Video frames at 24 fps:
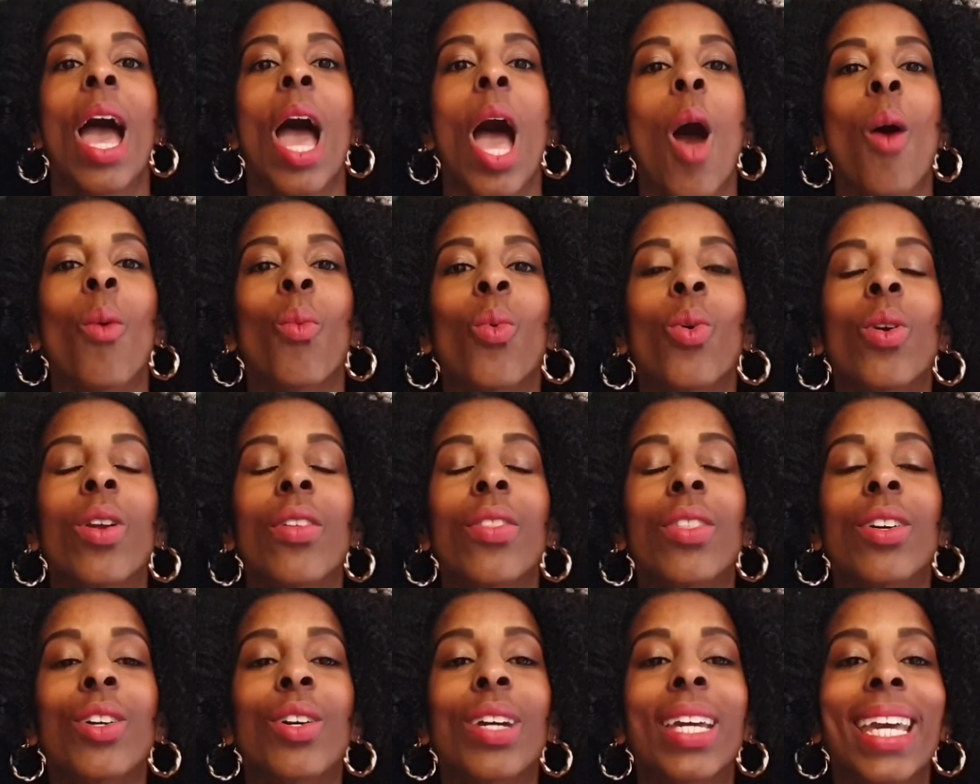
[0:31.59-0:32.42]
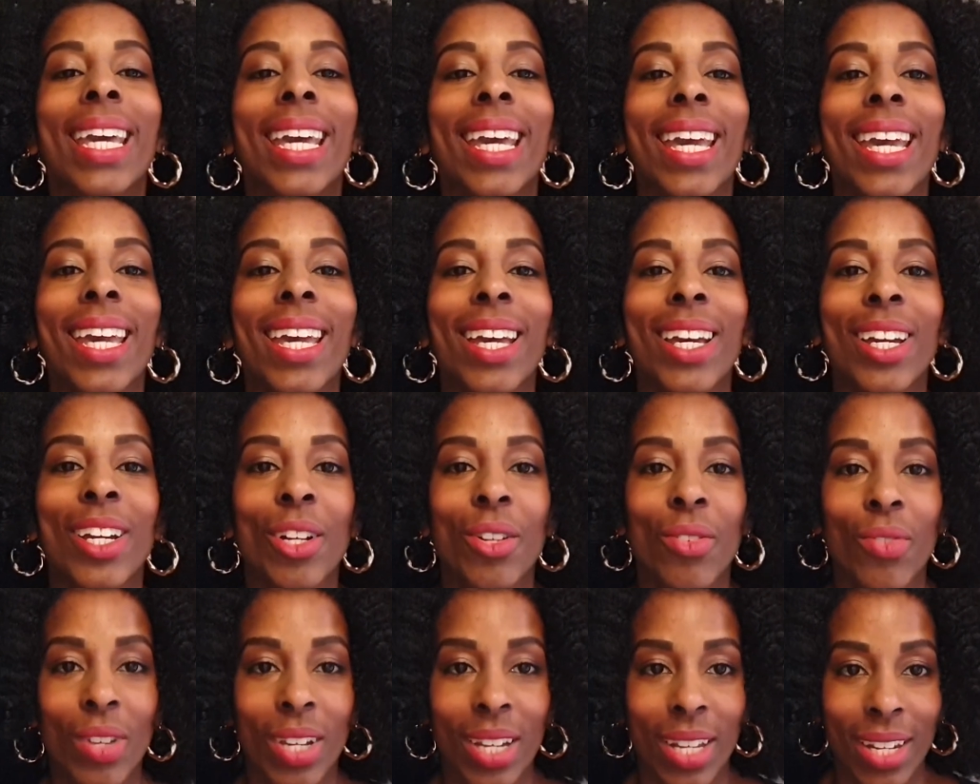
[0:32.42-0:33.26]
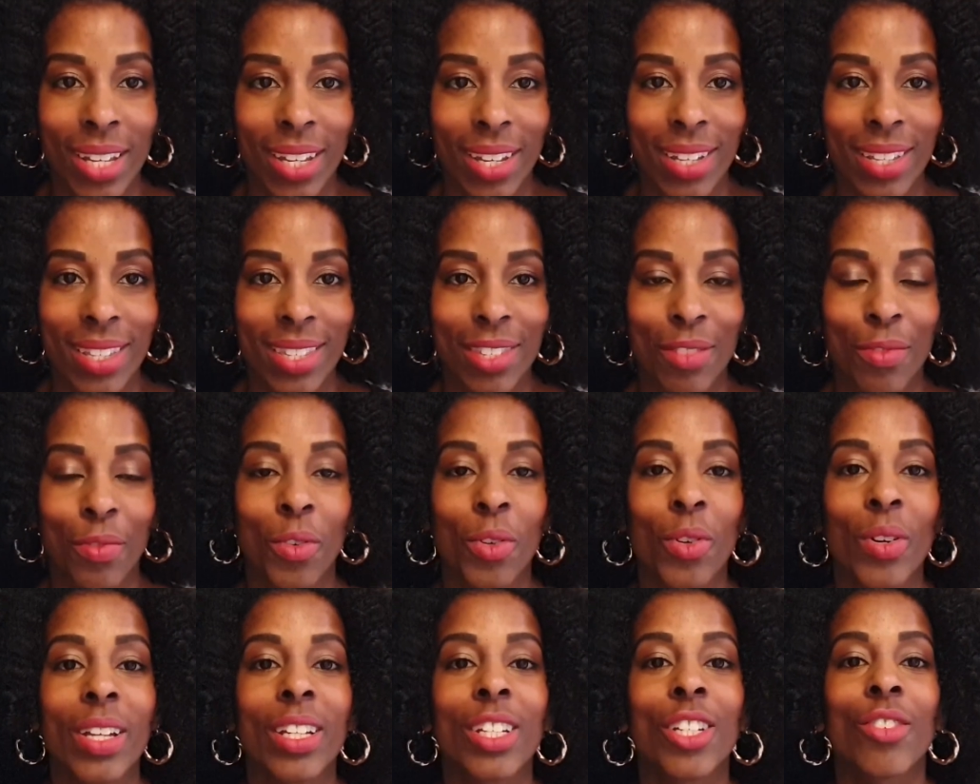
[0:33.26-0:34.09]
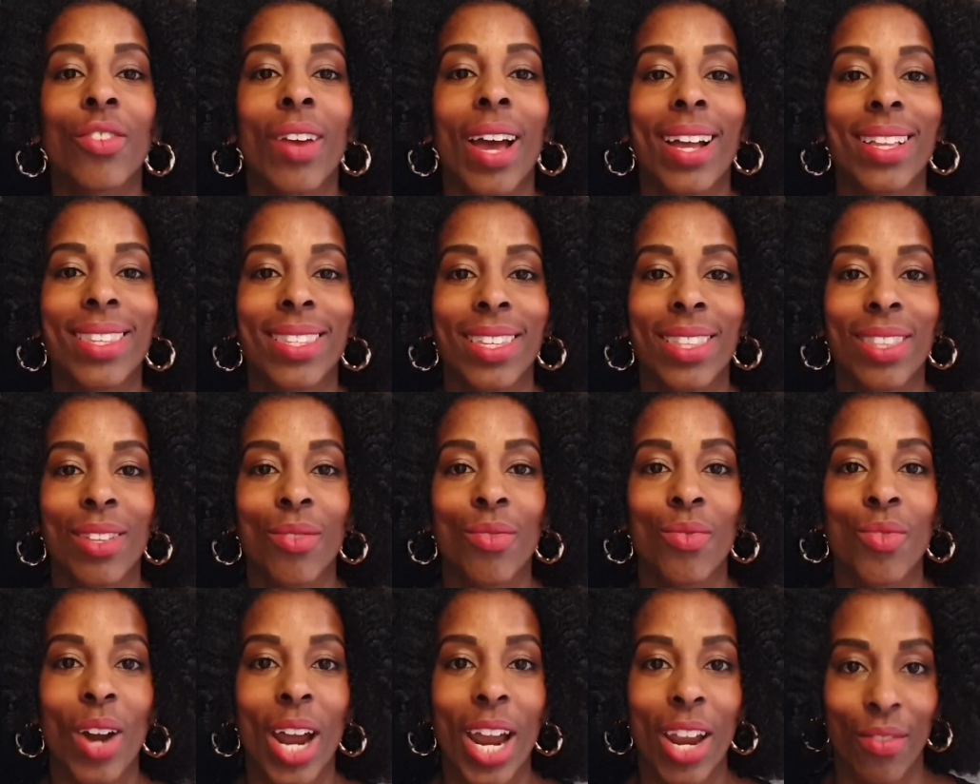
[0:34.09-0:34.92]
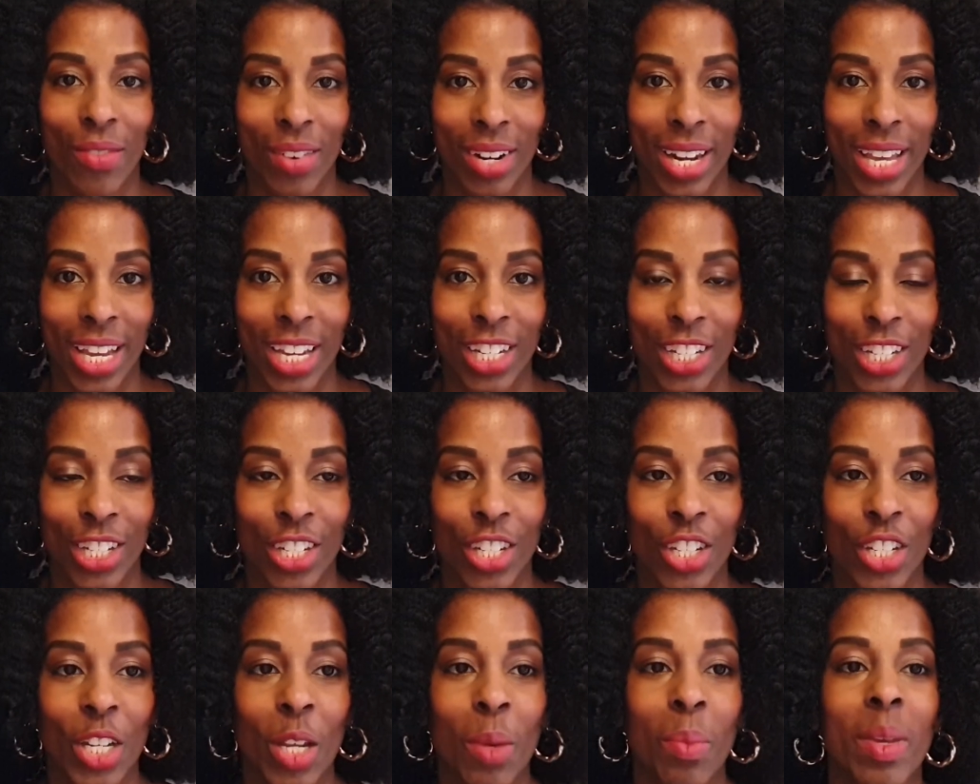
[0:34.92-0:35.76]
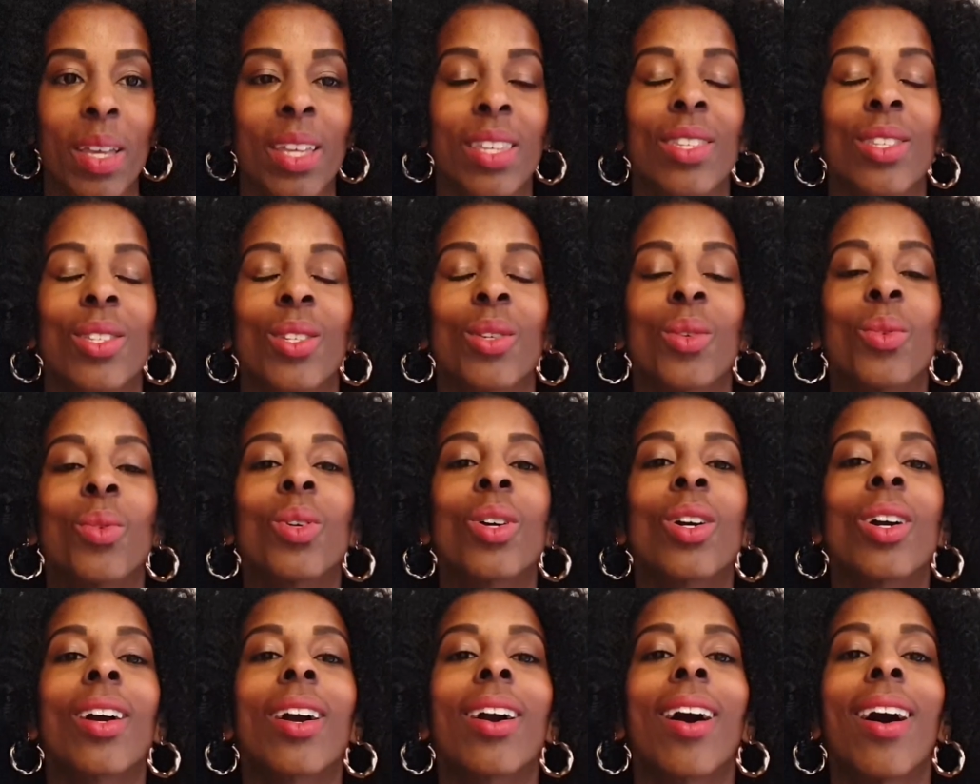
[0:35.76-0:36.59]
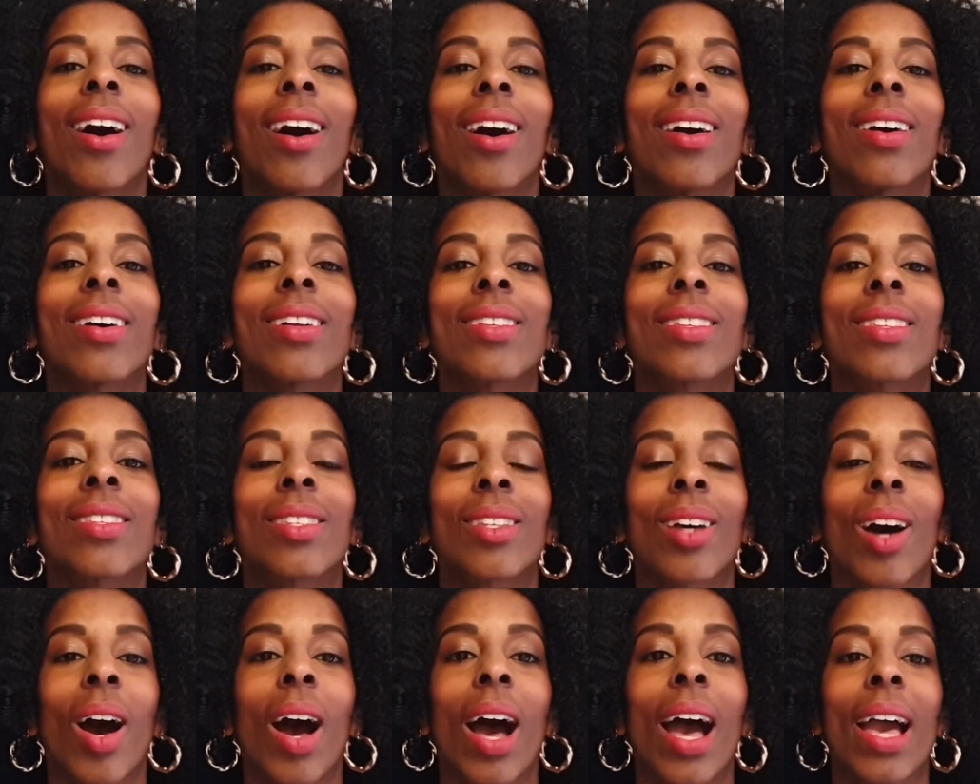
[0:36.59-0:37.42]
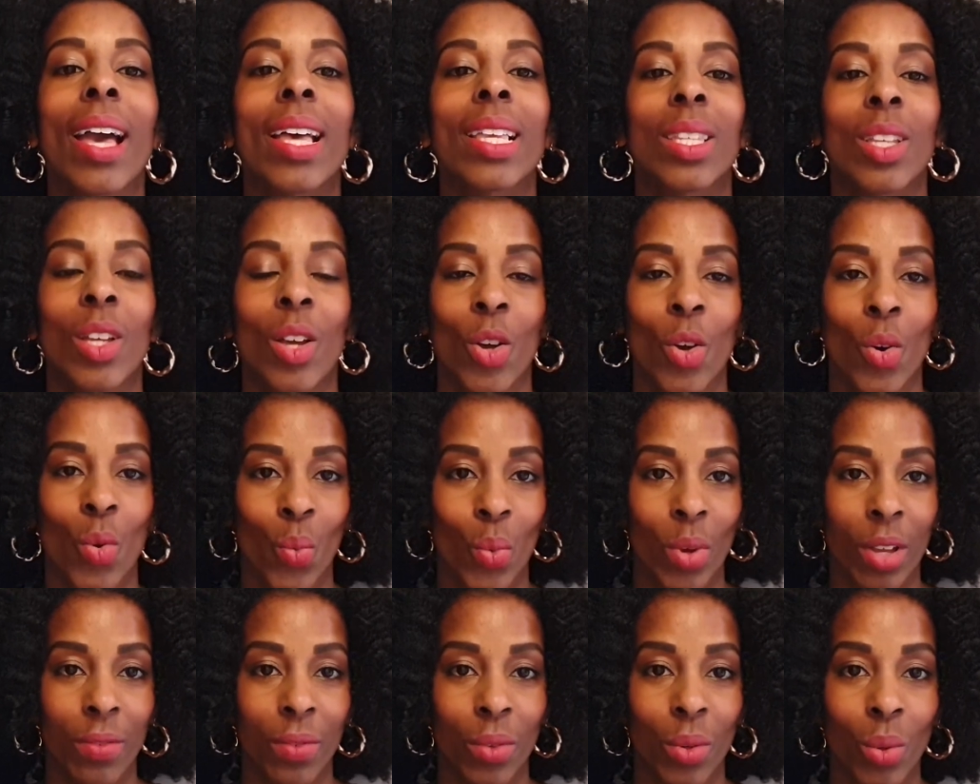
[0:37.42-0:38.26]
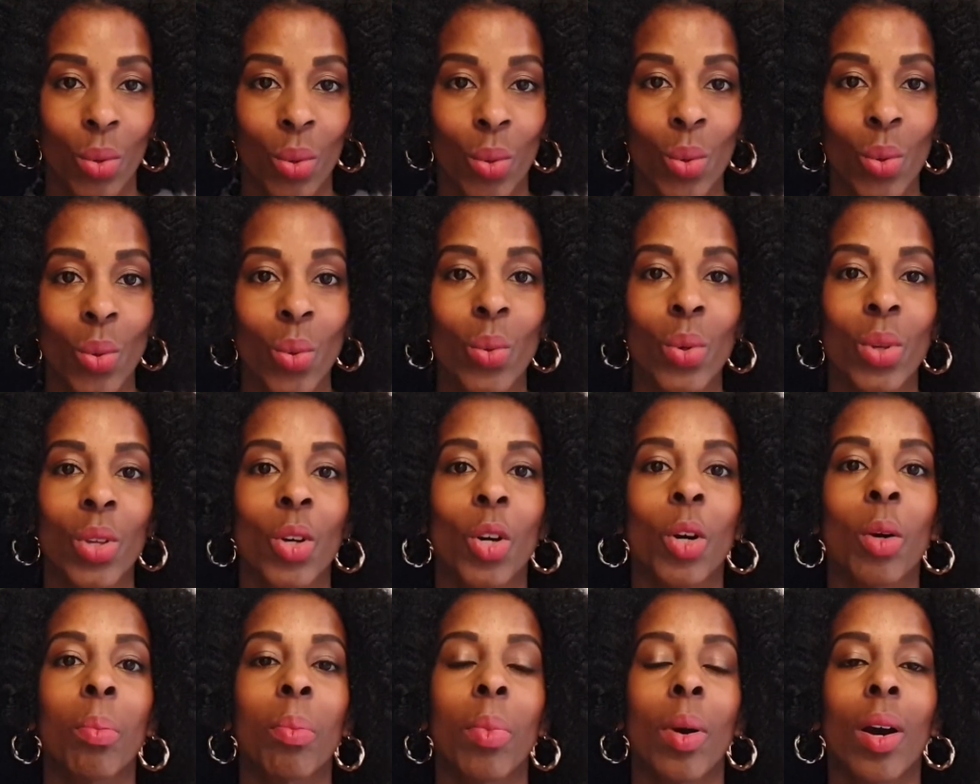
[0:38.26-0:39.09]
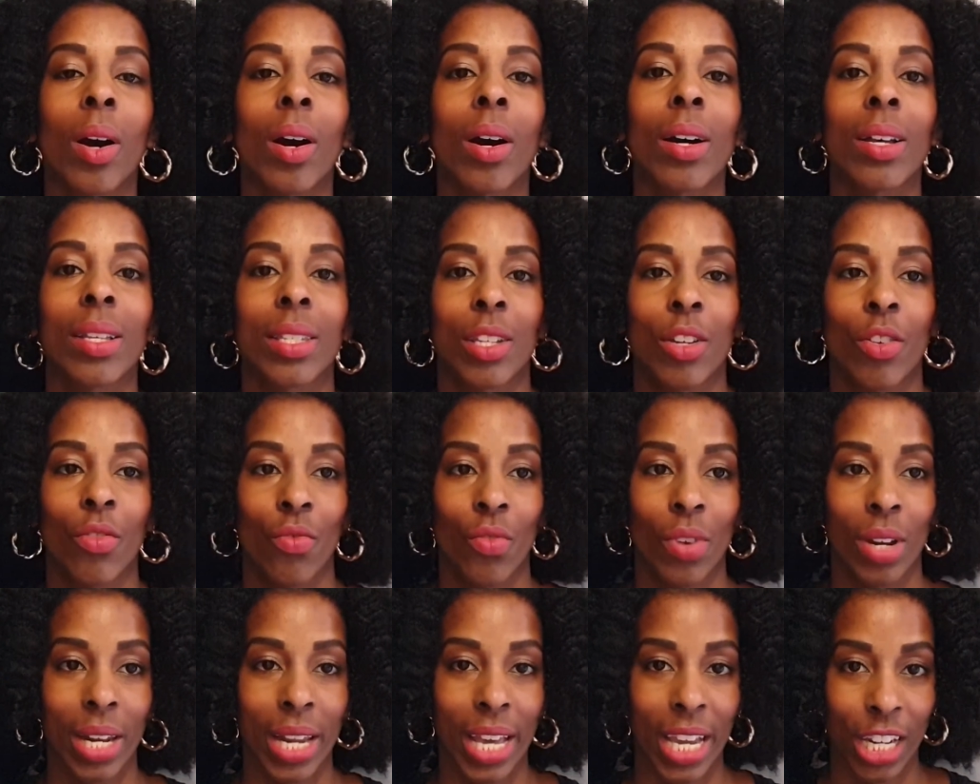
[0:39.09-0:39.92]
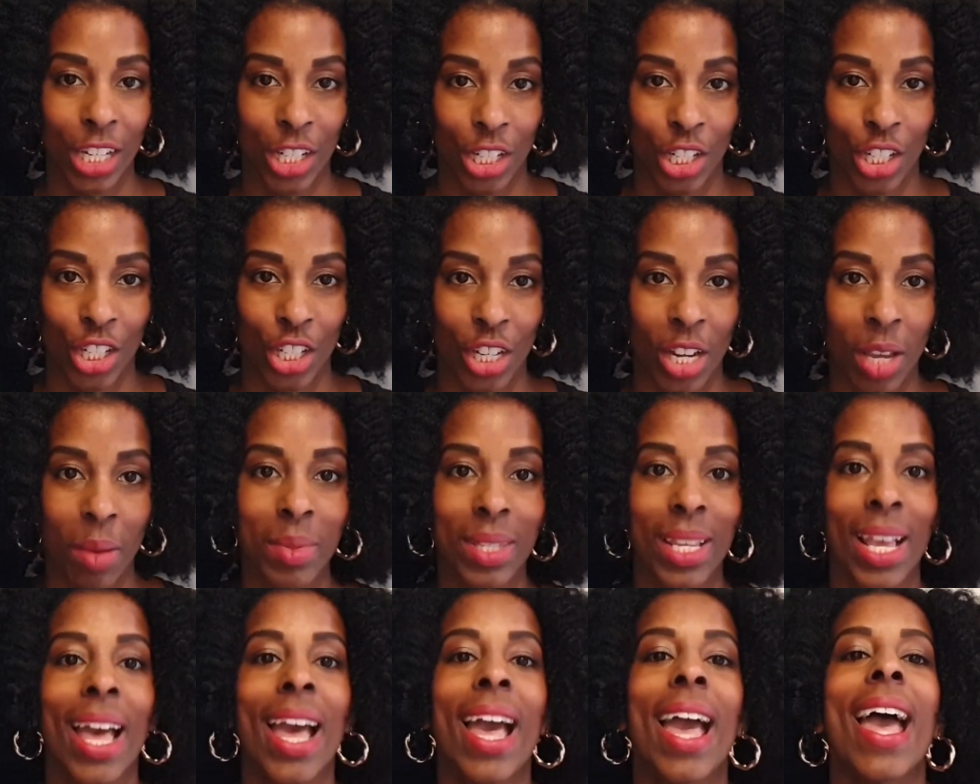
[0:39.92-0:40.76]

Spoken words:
And one of the key ingredients for attracting the right relationship is to cut ties with all your past relationships,